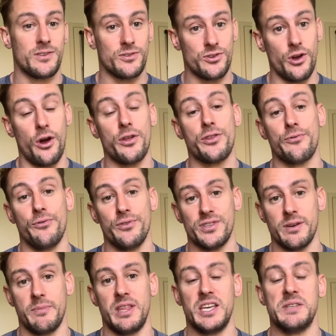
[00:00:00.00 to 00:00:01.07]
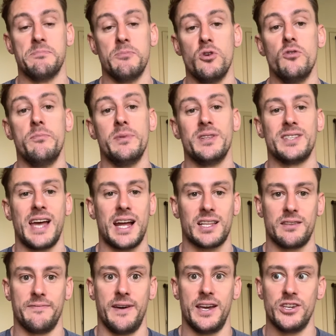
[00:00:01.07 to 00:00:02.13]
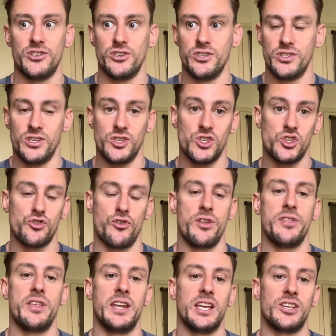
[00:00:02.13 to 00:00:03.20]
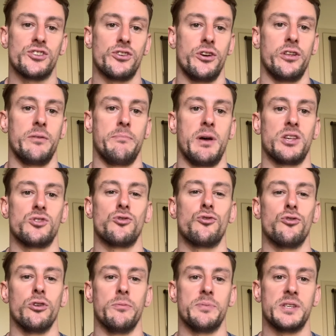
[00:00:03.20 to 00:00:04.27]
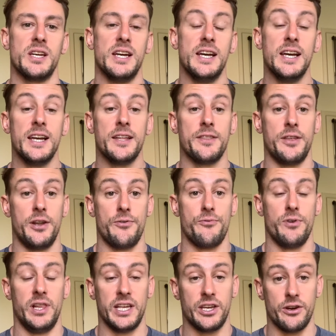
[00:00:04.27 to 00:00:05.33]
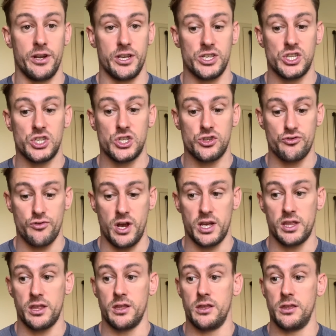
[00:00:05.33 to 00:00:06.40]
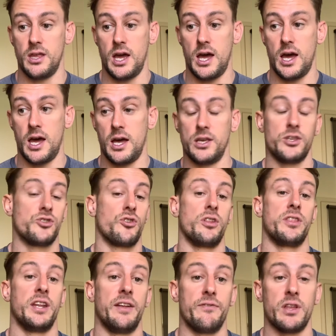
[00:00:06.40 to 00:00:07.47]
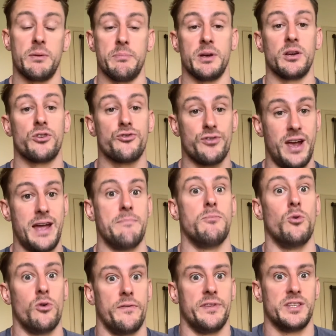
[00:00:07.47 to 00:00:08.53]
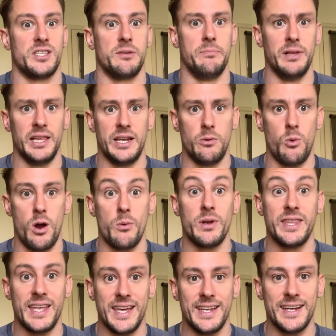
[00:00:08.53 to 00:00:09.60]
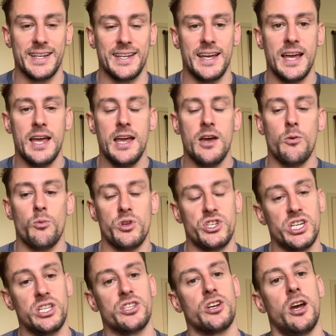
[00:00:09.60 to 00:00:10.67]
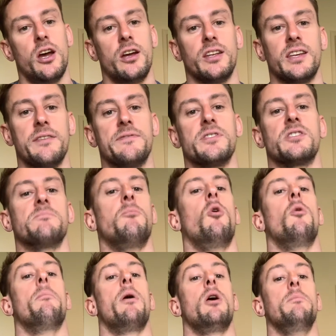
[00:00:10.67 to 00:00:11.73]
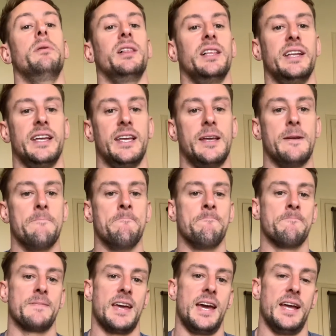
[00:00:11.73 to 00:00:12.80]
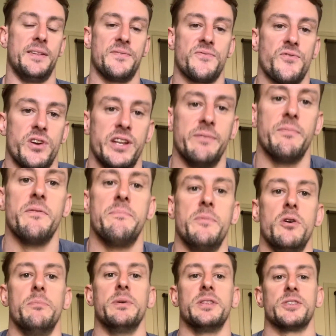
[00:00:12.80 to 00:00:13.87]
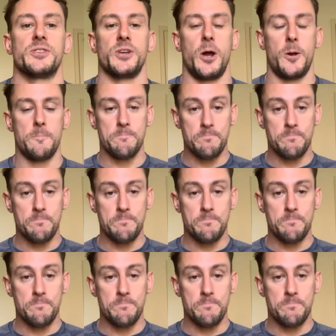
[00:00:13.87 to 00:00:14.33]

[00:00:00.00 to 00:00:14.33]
go through some of these movements, activations, and strengthening certain muscle groups that are really going to strengthen everything, but create more of a stability where we need it, which in turn gives us more mobility and freedom of movement. So